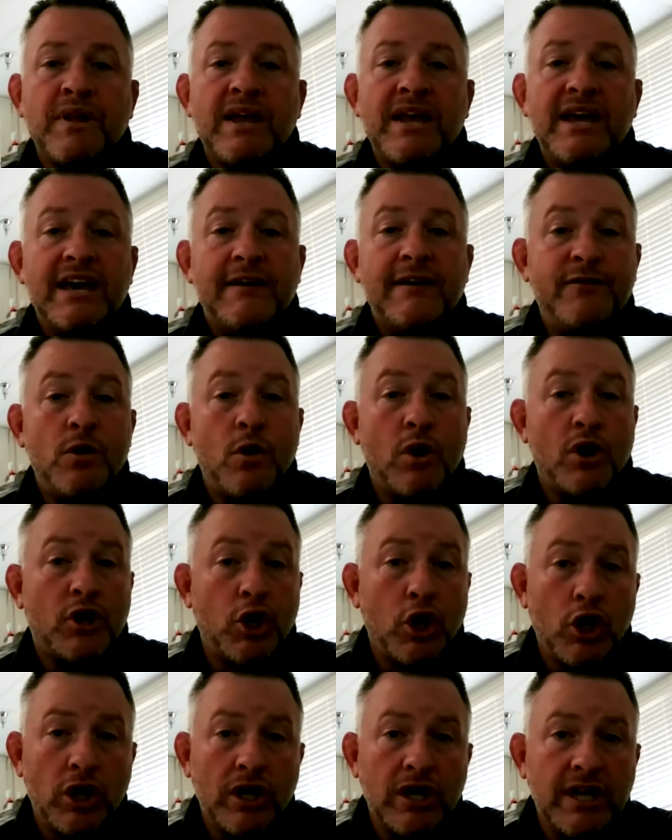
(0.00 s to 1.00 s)
If you are
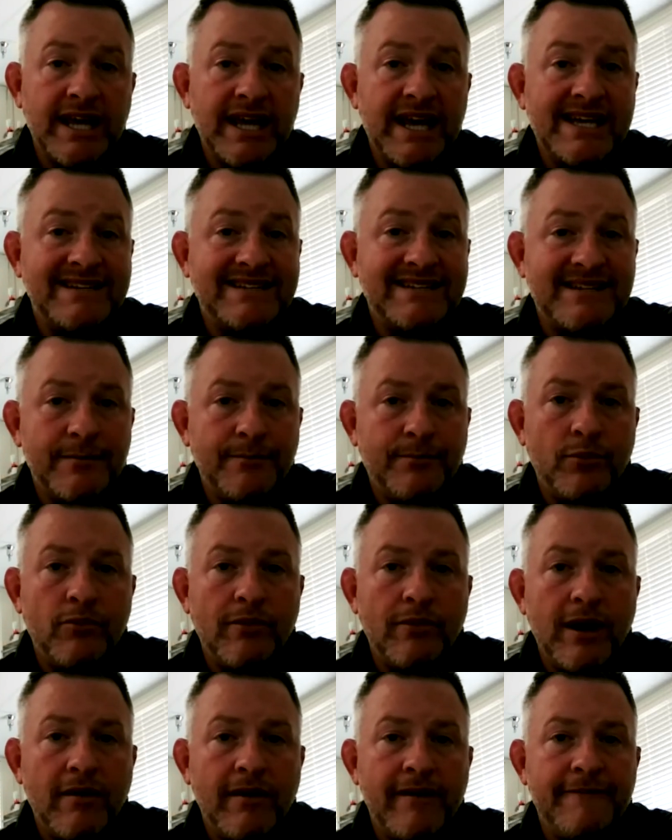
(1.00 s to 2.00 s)
currently a
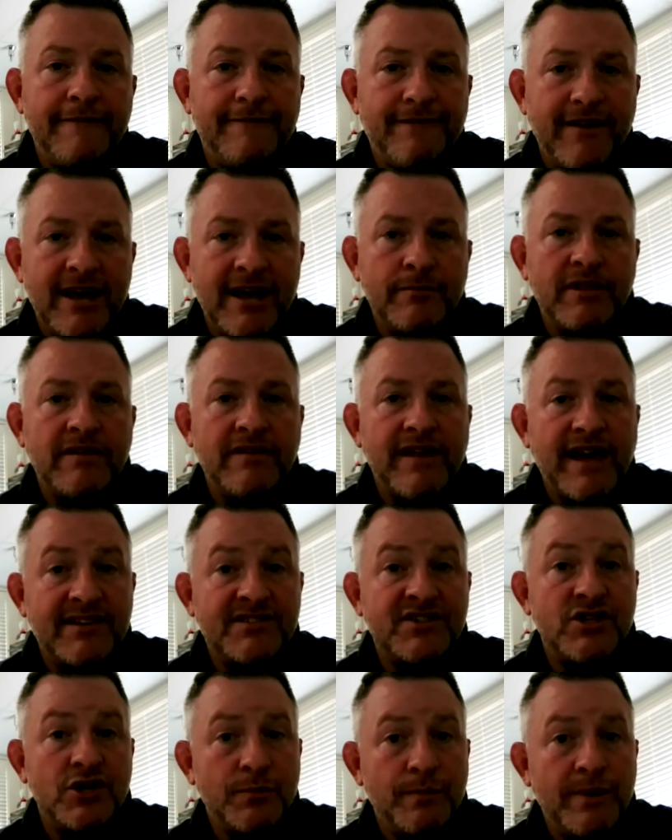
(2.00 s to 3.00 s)
temporary family that
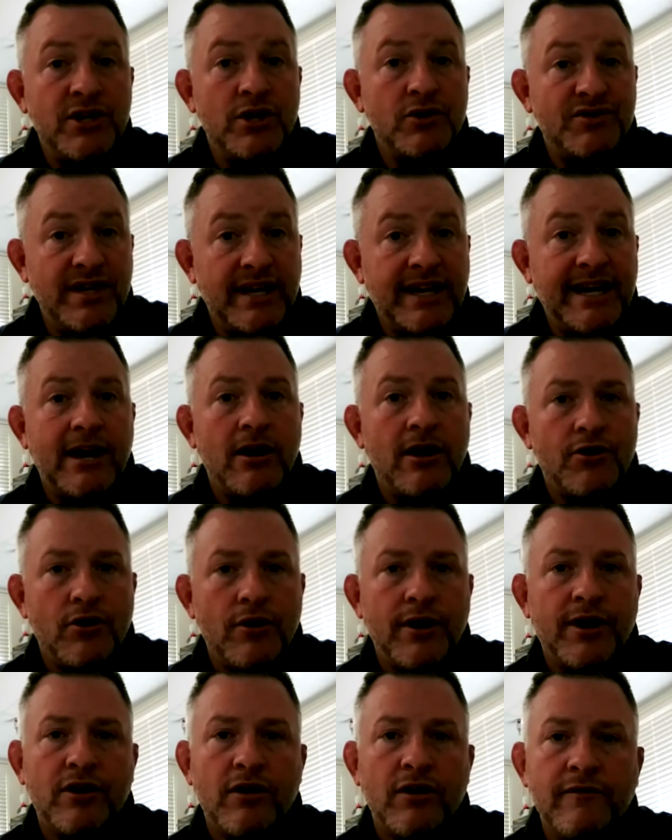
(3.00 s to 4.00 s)
you've been using care during
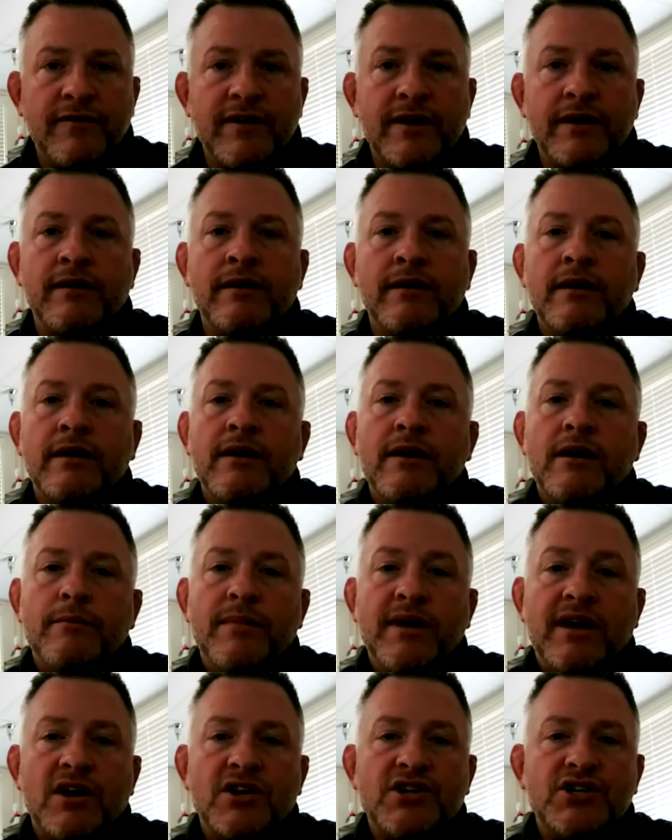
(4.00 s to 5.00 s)
COVID
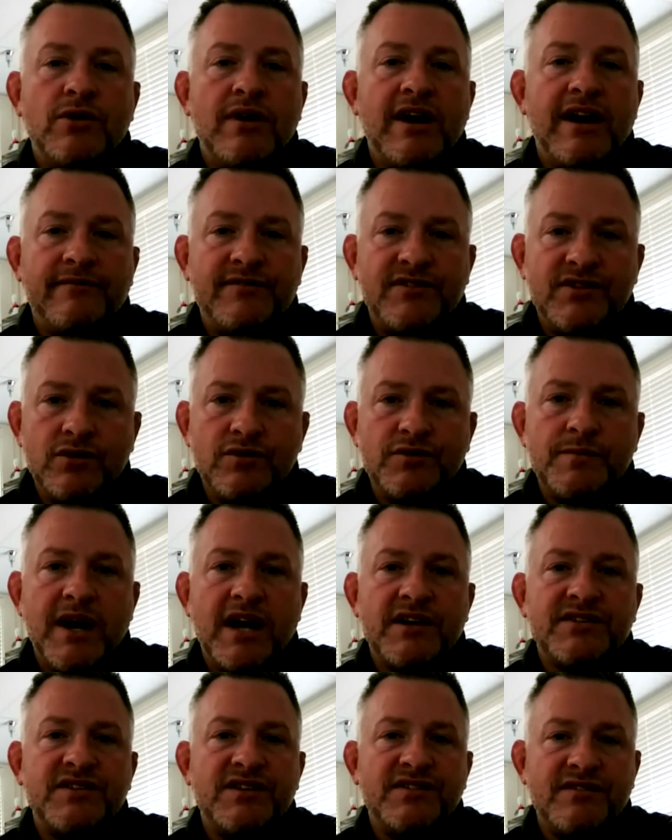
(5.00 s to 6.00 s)
because you have two
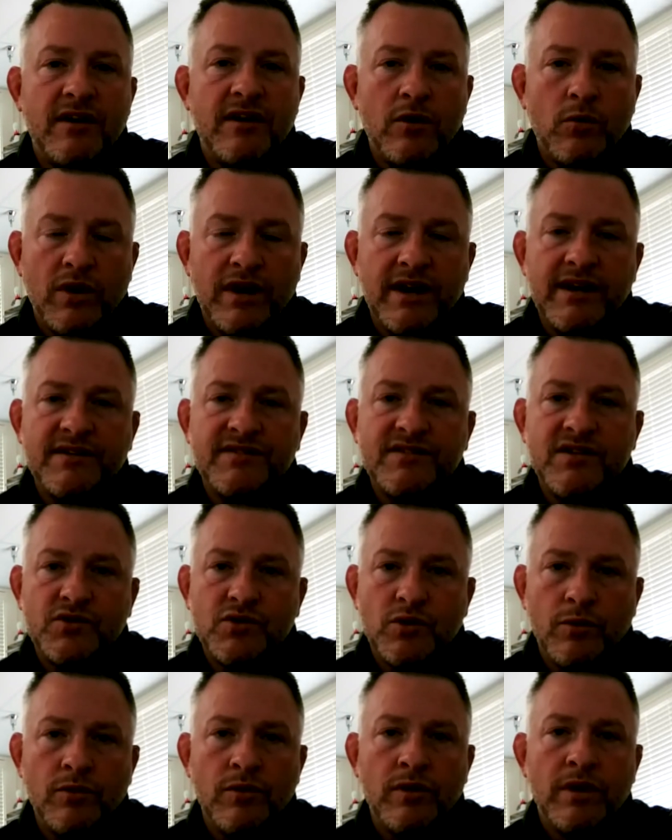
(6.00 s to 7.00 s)
spouses that are working
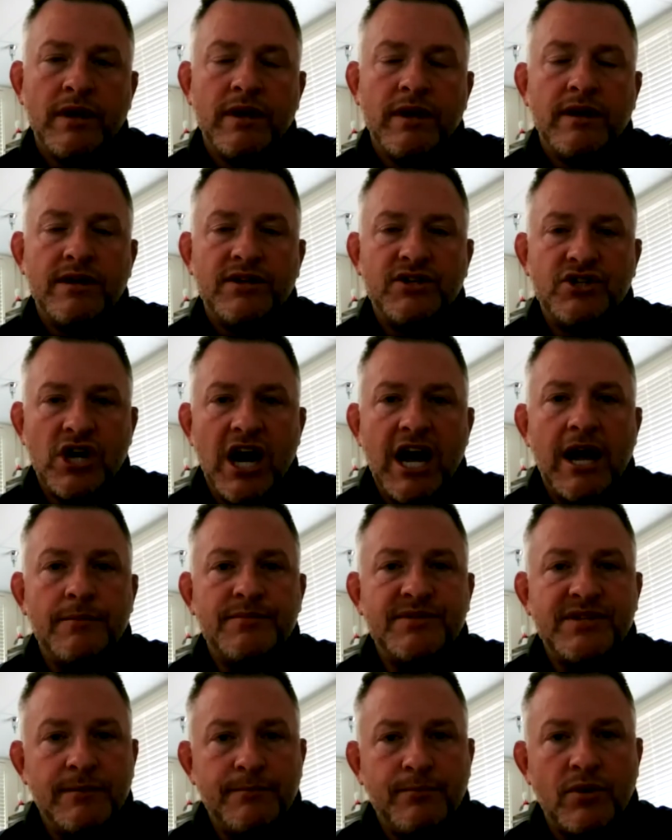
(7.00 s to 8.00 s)
essential jobs,
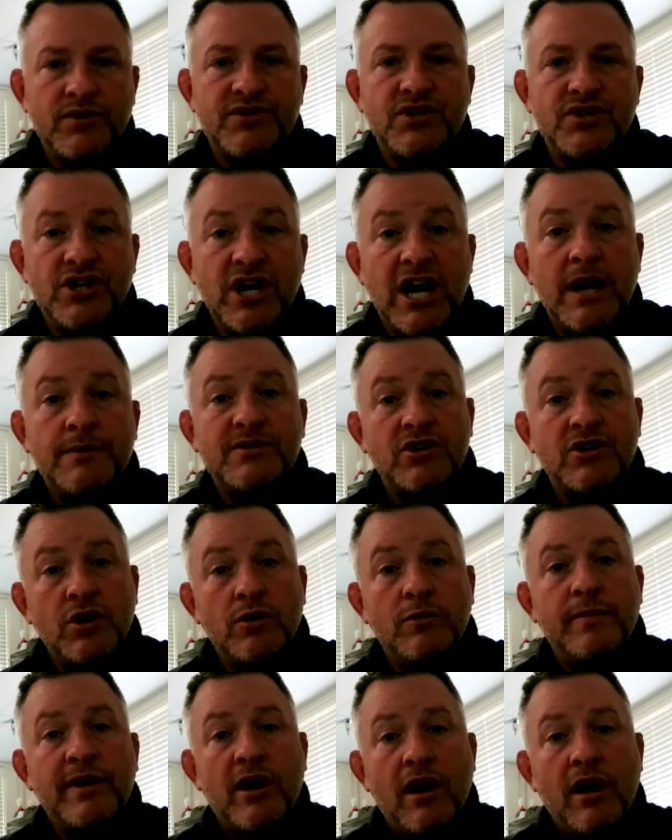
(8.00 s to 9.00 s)
in-person jobs, and you've
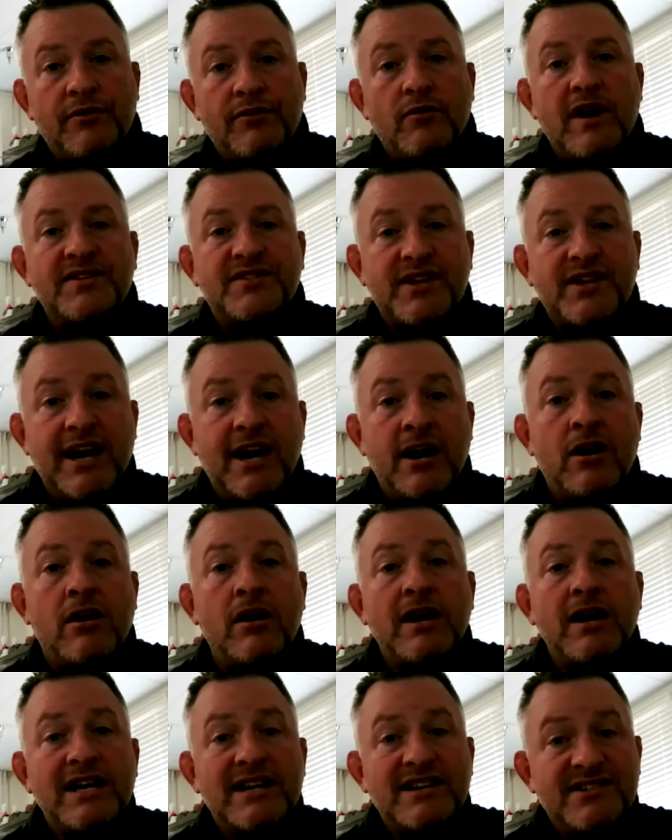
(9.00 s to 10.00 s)
been authorized care
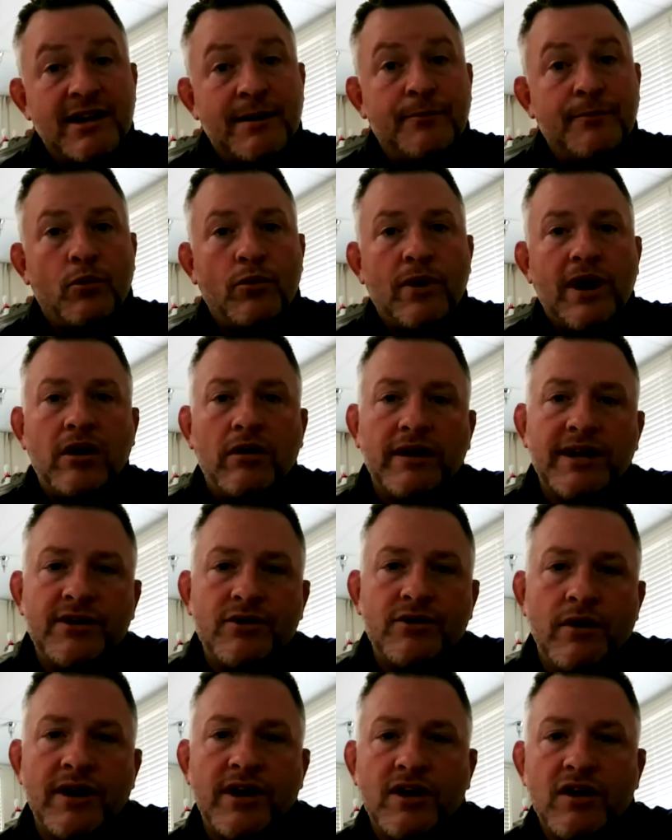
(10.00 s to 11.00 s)
temporarily
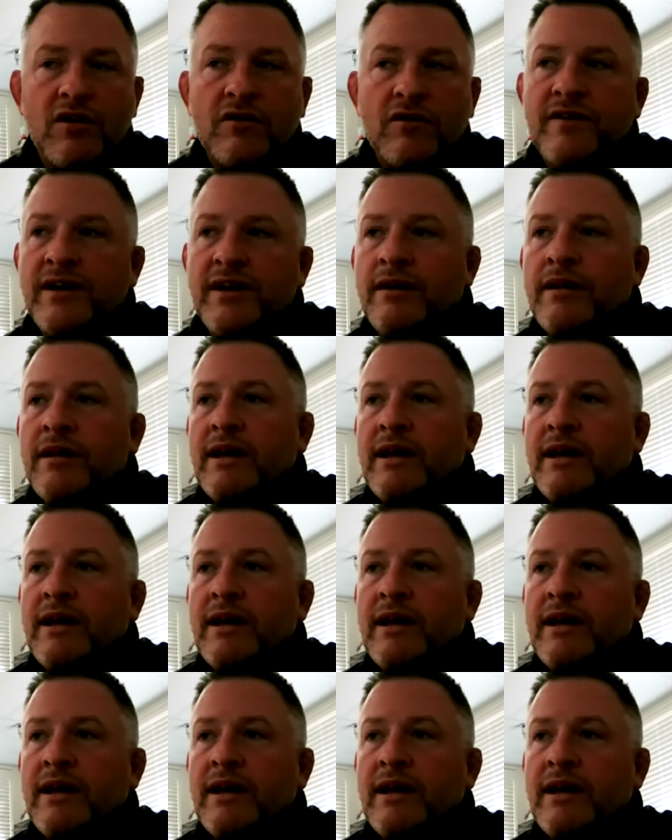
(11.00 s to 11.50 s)
during COVID,